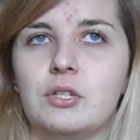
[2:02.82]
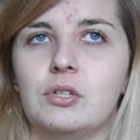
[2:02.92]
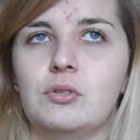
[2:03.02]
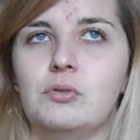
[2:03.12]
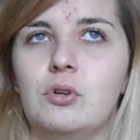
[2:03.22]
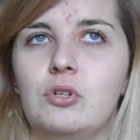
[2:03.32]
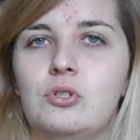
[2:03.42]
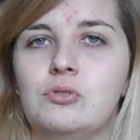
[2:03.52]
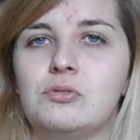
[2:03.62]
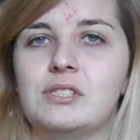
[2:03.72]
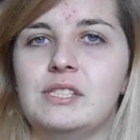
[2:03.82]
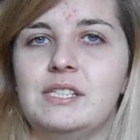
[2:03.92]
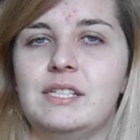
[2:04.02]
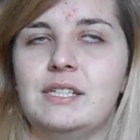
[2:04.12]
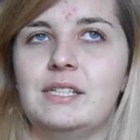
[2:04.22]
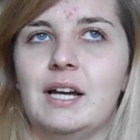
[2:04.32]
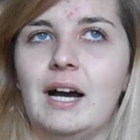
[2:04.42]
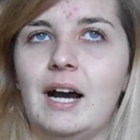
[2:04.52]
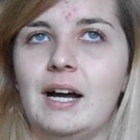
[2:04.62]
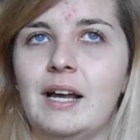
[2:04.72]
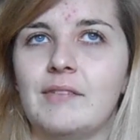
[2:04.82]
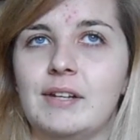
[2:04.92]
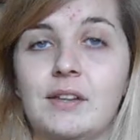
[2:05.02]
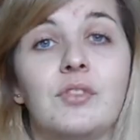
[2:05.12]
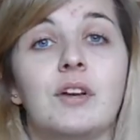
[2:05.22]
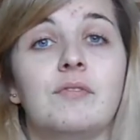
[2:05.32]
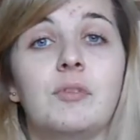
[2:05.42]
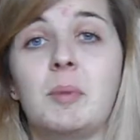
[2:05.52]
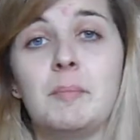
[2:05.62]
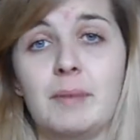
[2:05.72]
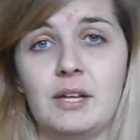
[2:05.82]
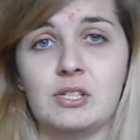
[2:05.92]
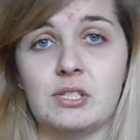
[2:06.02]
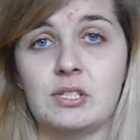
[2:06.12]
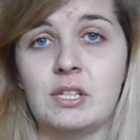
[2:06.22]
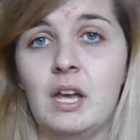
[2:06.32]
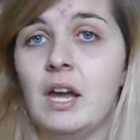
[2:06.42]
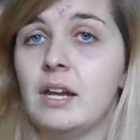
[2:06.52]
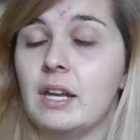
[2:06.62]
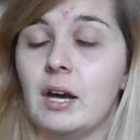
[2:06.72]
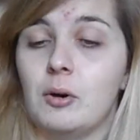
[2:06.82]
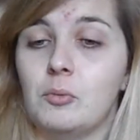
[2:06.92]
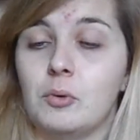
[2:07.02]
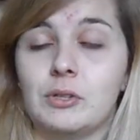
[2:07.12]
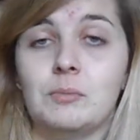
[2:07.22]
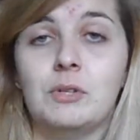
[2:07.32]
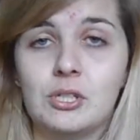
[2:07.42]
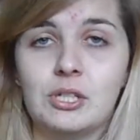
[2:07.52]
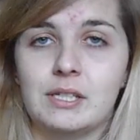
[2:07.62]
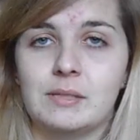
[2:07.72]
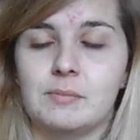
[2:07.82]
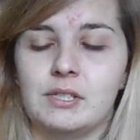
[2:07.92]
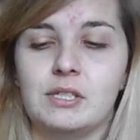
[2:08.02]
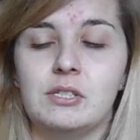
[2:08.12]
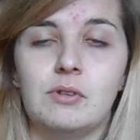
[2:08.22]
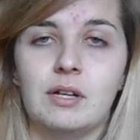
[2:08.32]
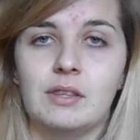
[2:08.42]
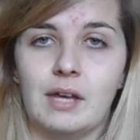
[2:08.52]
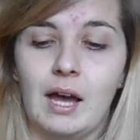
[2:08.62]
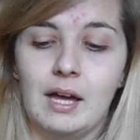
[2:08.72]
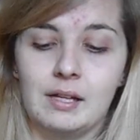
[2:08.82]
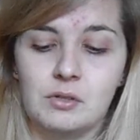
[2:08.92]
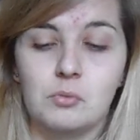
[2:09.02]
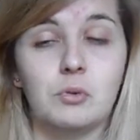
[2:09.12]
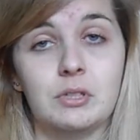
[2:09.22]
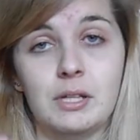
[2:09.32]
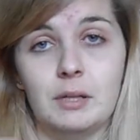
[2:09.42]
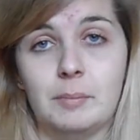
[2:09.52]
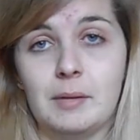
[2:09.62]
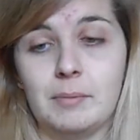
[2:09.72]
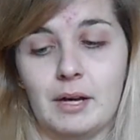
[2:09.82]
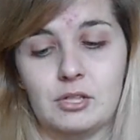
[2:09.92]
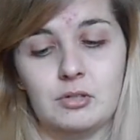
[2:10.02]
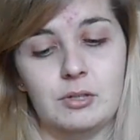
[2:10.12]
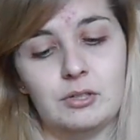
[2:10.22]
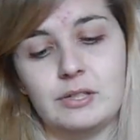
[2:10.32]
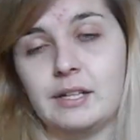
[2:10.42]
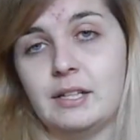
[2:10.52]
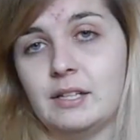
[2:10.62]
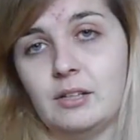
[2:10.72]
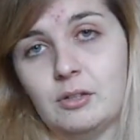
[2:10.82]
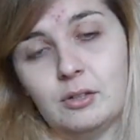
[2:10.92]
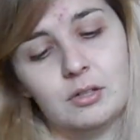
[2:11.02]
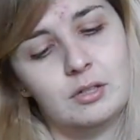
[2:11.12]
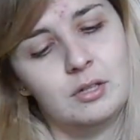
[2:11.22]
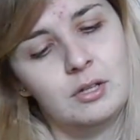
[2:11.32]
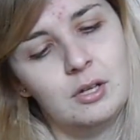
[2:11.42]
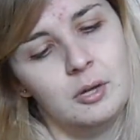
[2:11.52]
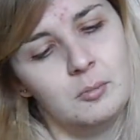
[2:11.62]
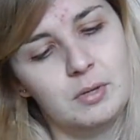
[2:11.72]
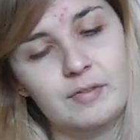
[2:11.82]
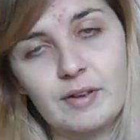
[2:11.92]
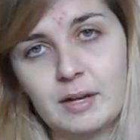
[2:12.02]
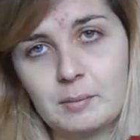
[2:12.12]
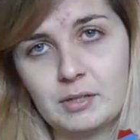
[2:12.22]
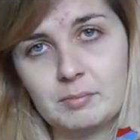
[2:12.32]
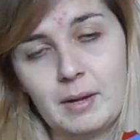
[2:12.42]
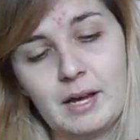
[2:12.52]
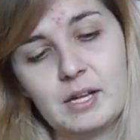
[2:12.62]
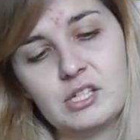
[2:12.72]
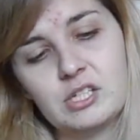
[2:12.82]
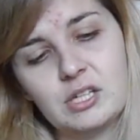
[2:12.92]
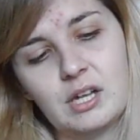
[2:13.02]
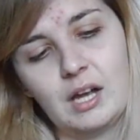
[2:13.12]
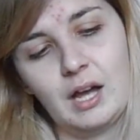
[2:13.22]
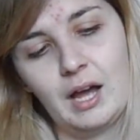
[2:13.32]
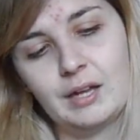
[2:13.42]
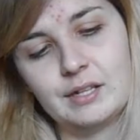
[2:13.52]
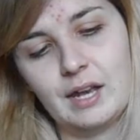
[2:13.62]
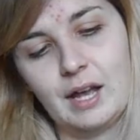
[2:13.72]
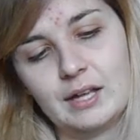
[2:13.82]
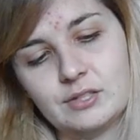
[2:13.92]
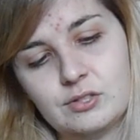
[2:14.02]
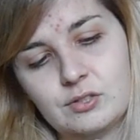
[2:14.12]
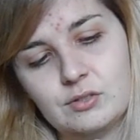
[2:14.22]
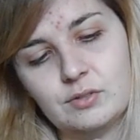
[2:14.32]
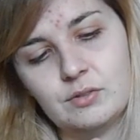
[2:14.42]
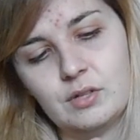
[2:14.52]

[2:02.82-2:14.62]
ago, you'll see I have a little thing for pin badges. Now one of the merch items they had was a little pin badge, so it looks like a little prefect's badge, and it has